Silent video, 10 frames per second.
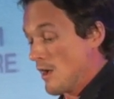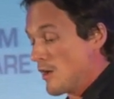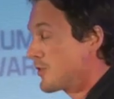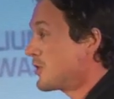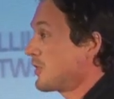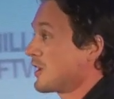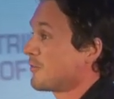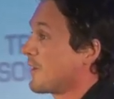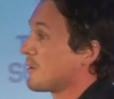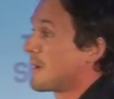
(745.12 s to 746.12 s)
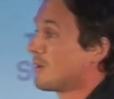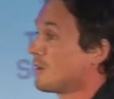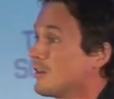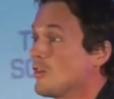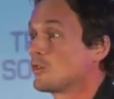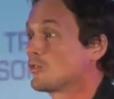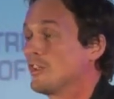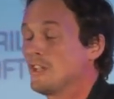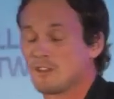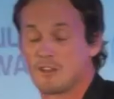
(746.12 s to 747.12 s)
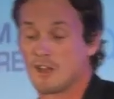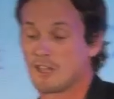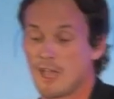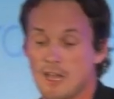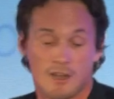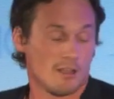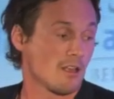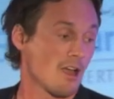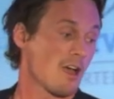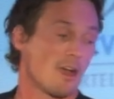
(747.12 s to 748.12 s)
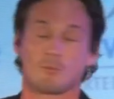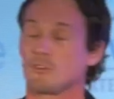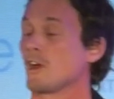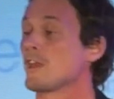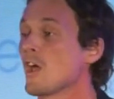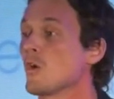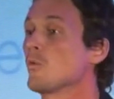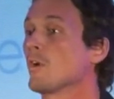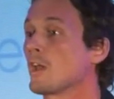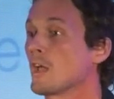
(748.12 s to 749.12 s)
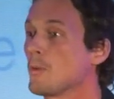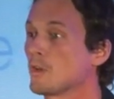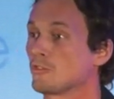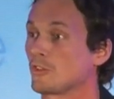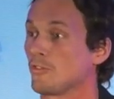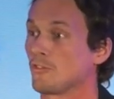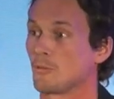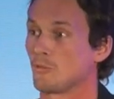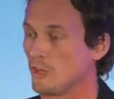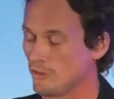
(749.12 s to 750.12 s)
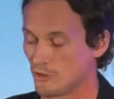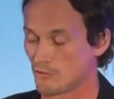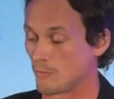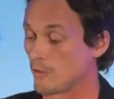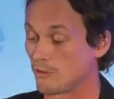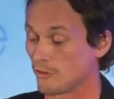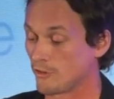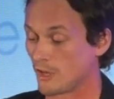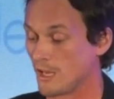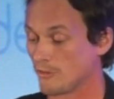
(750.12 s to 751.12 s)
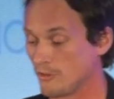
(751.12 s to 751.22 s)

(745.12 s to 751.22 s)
Third thing I found about loyalty, and again, I know, and I apologize for this, I'm teaching grandmothers to suck eggs.